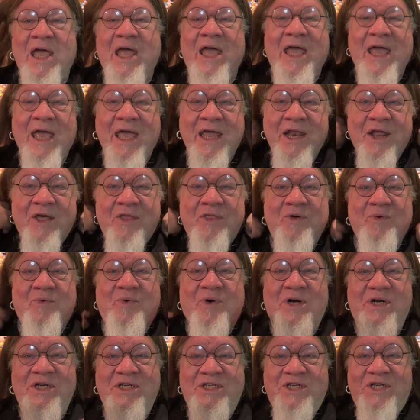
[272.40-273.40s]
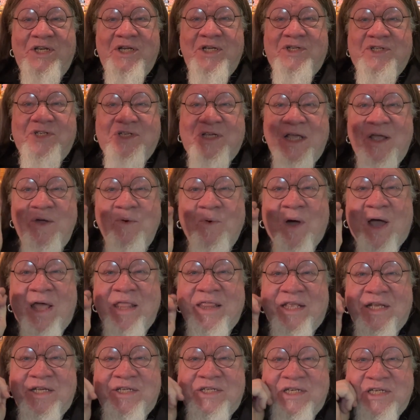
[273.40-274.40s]
In other words, do you see why
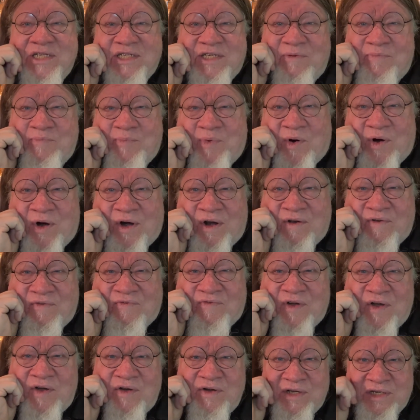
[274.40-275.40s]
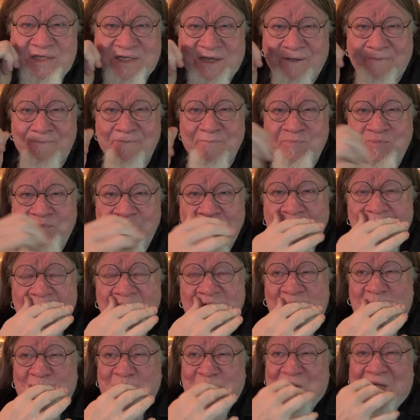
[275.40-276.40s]
this is important, folks?
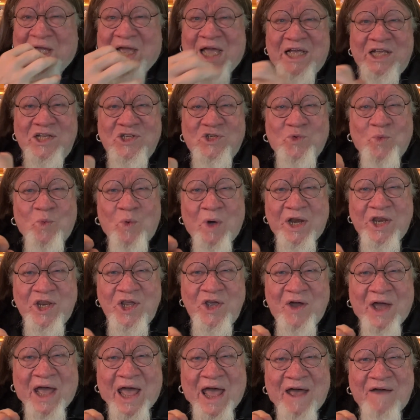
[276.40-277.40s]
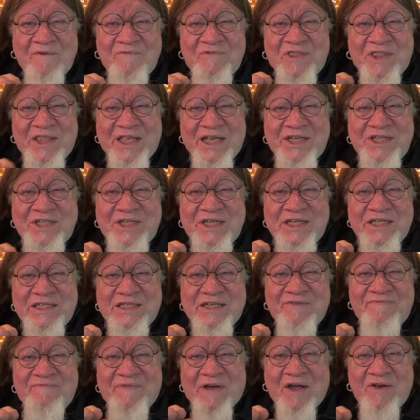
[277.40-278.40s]
Because when you have this as
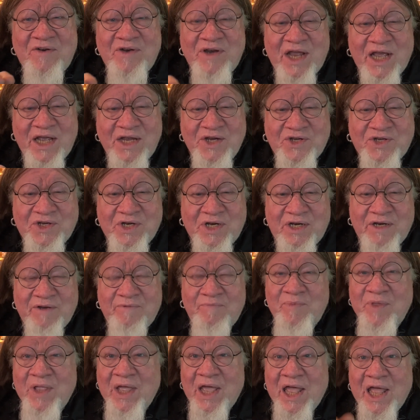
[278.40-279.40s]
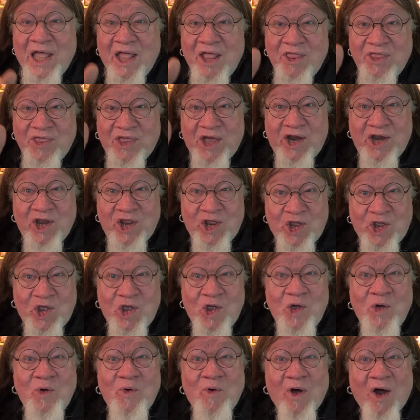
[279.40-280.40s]
a foundation, that
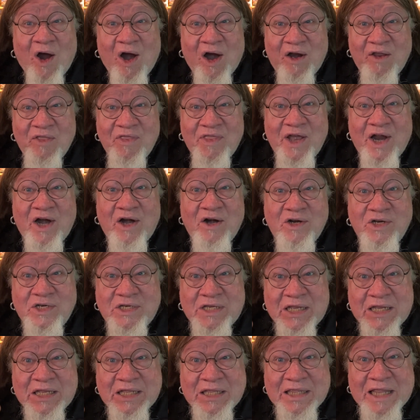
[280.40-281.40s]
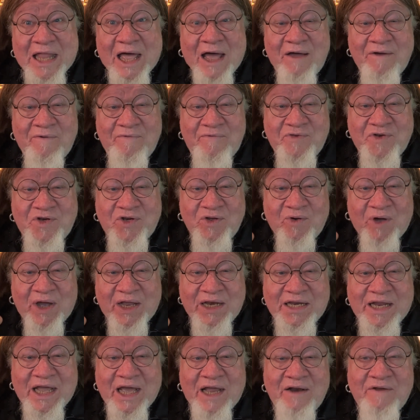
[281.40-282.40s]
you are there to love, to
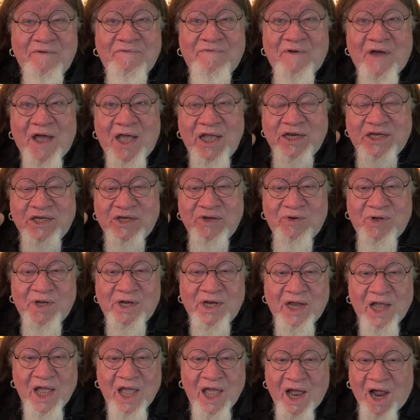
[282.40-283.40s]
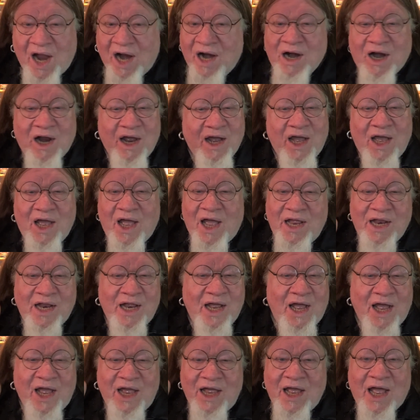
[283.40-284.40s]
identify, to or I,
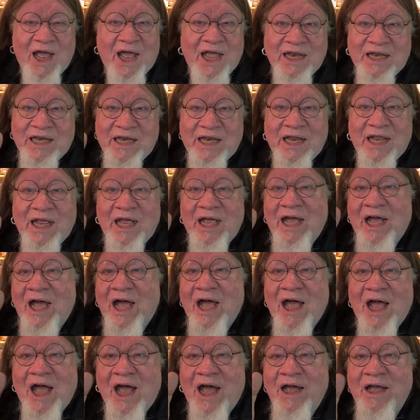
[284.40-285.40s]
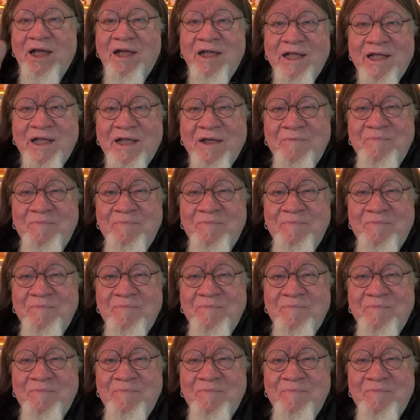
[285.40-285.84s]
I, I, I,